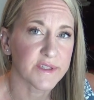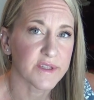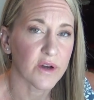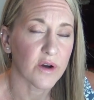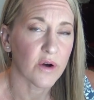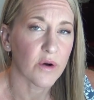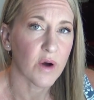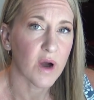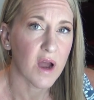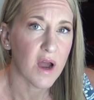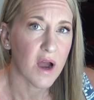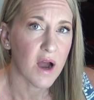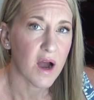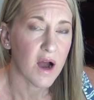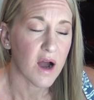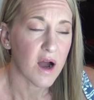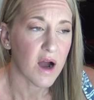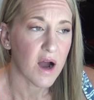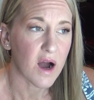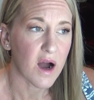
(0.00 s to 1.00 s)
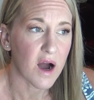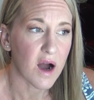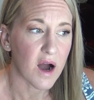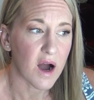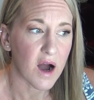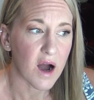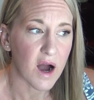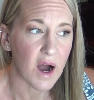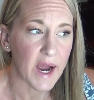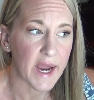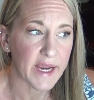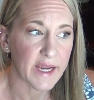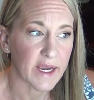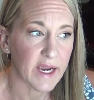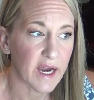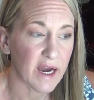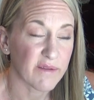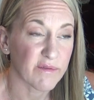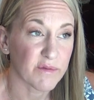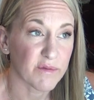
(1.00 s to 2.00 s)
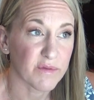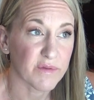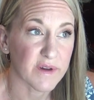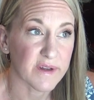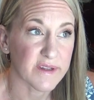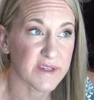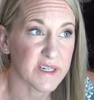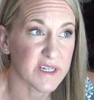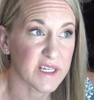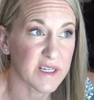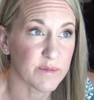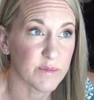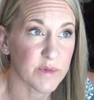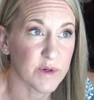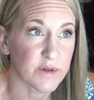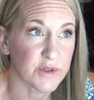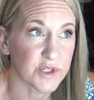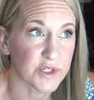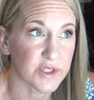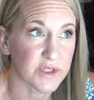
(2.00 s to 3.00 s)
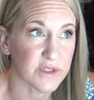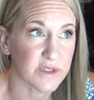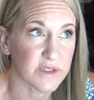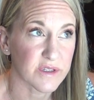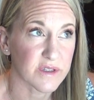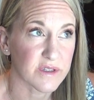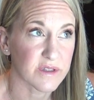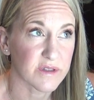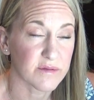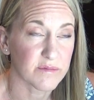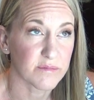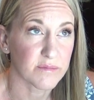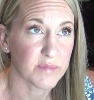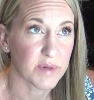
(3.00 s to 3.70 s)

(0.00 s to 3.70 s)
So I haven't felt any emotions,